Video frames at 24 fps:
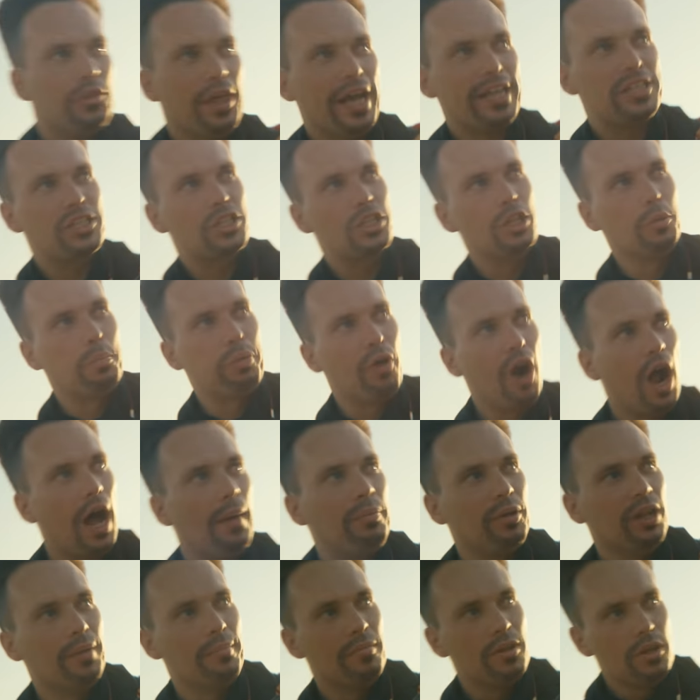That's the
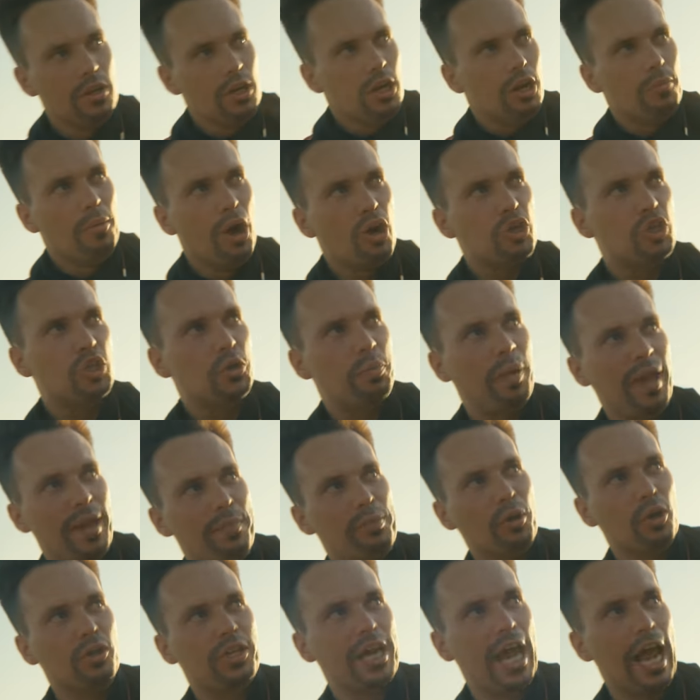problem. Most
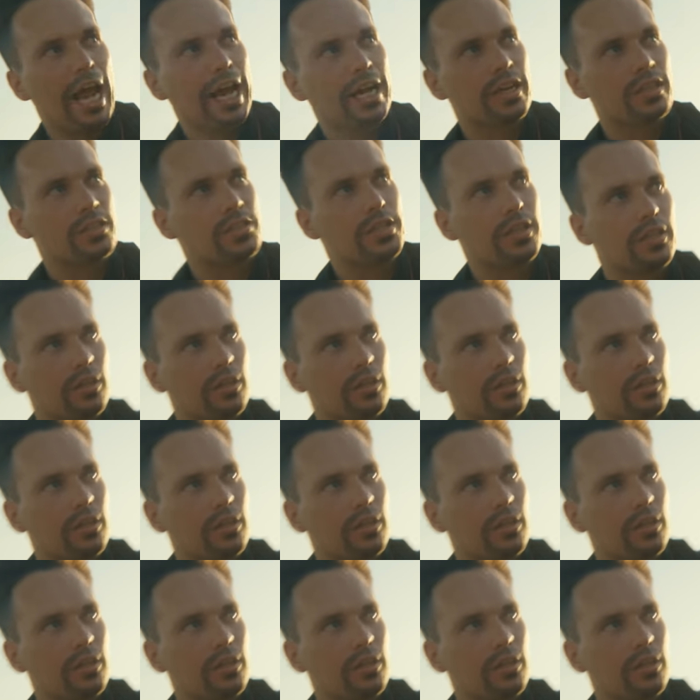people can't.